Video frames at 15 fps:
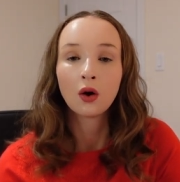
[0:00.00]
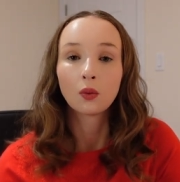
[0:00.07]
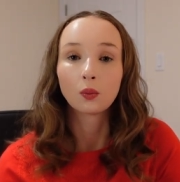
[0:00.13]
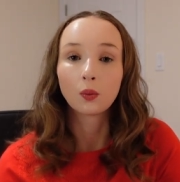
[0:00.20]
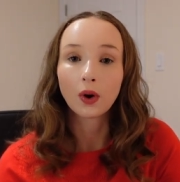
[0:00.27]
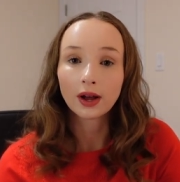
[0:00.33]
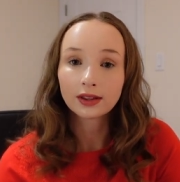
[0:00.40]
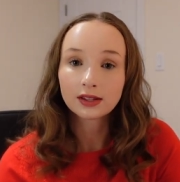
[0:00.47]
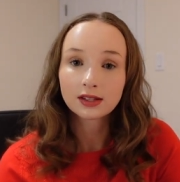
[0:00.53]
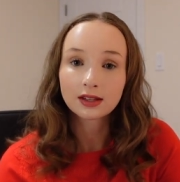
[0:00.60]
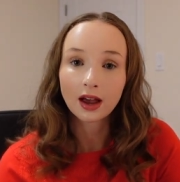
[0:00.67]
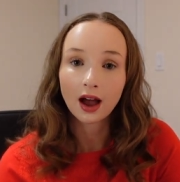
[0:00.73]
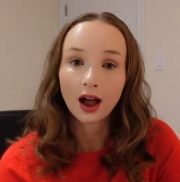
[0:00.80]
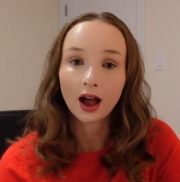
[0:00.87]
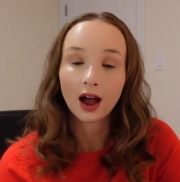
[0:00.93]
Once
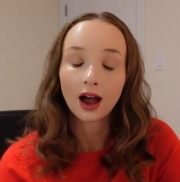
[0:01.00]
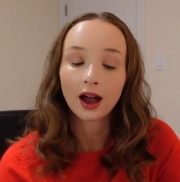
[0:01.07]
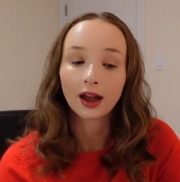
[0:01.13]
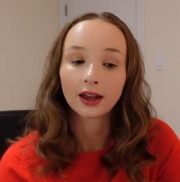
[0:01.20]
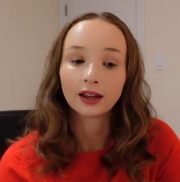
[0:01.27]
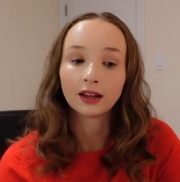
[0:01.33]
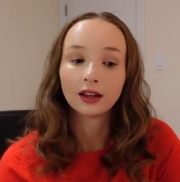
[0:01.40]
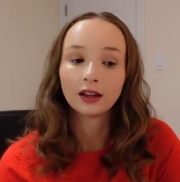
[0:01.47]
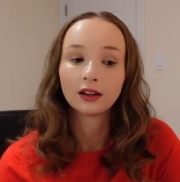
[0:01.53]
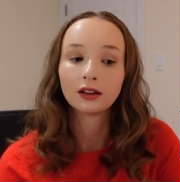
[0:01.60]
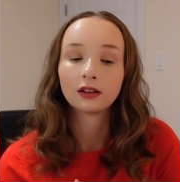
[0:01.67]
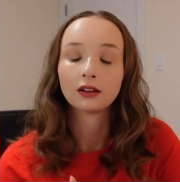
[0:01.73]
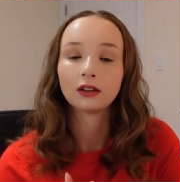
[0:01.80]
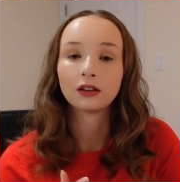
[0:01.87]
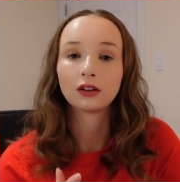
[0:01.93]
I
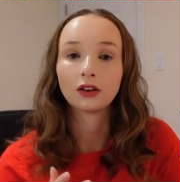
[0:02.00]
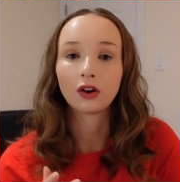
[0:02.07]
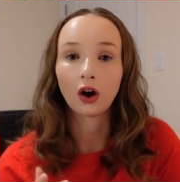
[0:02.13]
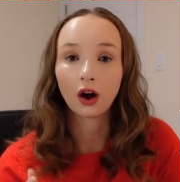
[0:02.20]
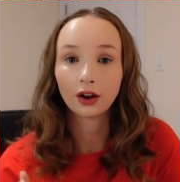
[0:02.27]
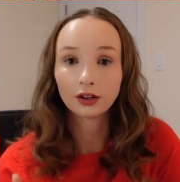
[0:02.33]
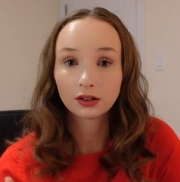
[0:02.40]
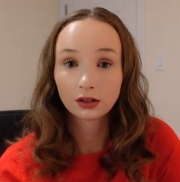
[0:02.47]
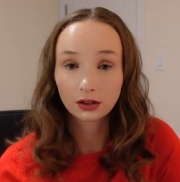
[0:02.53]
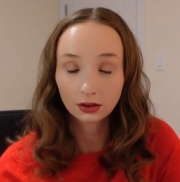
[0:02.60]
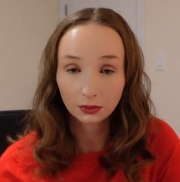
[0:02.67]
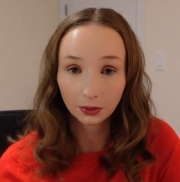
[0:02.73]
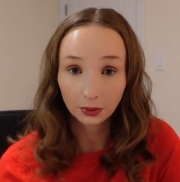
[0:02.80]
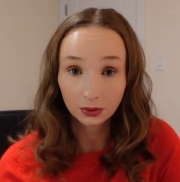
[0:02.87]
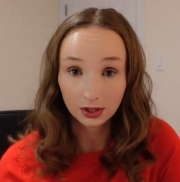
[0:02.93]
got into
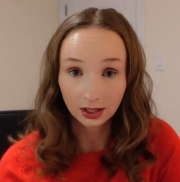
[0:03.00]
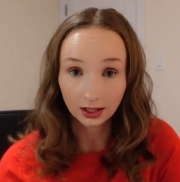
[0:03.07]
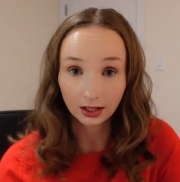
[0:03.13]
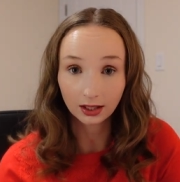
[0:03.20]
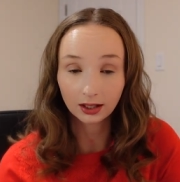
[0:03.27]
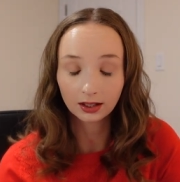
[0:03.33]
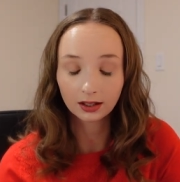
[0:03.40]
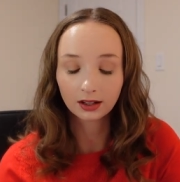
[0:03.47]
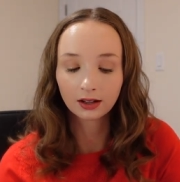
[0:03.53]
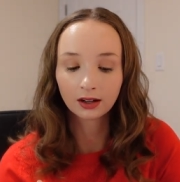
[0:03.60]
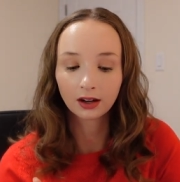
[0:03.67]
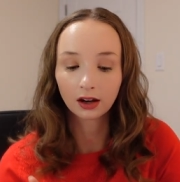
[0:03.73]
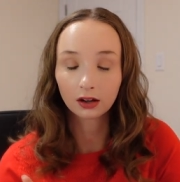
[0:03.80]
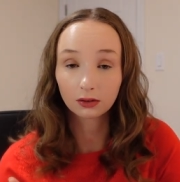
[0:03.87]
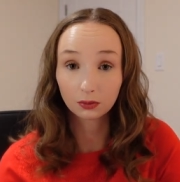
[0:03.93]
the routine
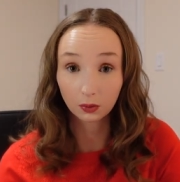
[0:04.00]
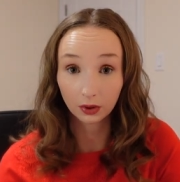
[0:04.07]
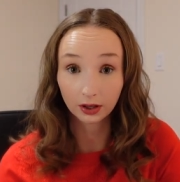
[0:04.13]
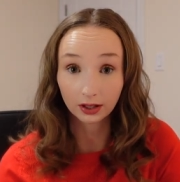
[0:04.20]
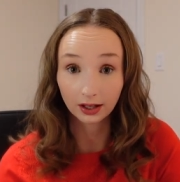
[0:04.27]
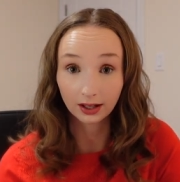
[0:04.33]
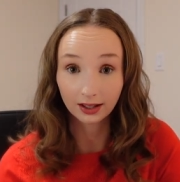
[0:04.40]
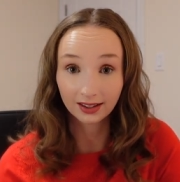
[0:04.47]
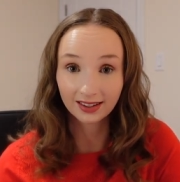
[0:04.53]
of working